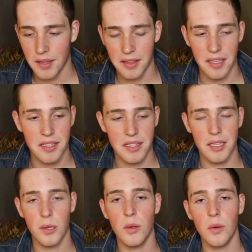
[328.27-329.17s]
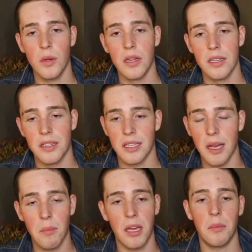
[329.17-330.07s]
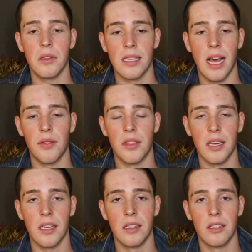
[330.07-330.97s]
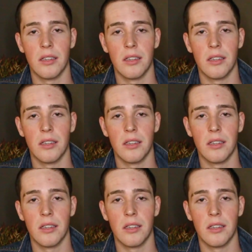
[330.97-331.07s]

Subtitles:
that there's still some people out there